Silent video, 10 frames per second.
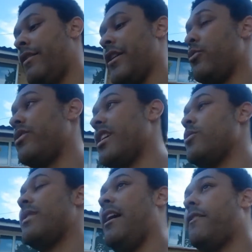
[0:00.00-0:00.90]
that
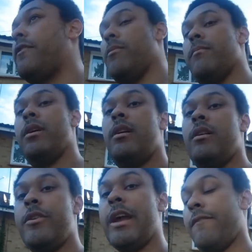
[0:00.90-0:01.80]
you get from
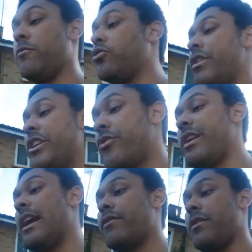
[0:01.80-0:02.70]
green
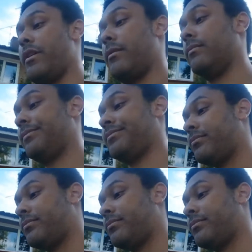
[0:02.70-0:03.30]
screening everything.